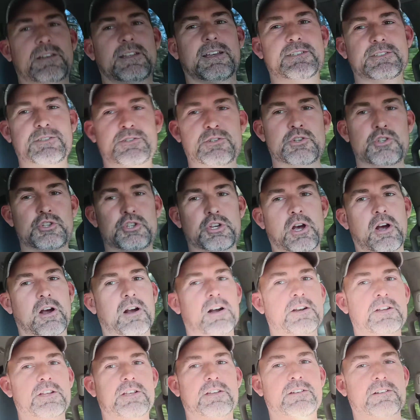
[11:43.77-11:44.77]
doesn't
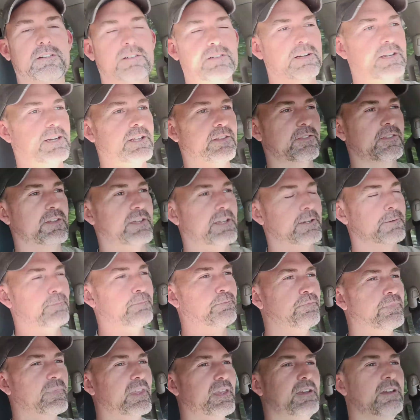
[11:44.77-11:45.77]
jar you or anything.
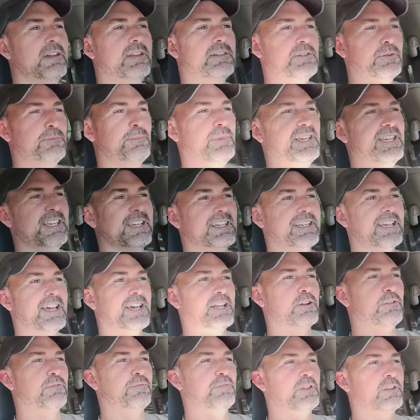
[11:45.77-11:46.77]
To me, it
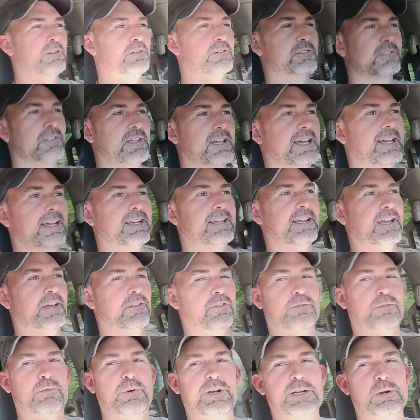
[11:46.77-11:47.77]
kind of feels like a
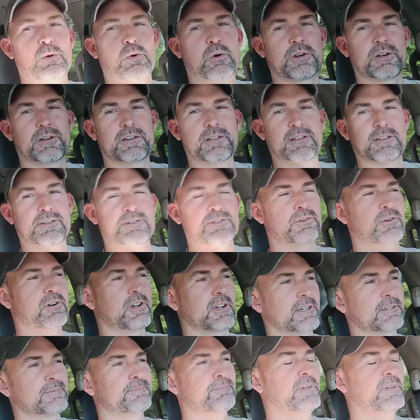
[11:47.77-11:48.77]
3/4 ton truck,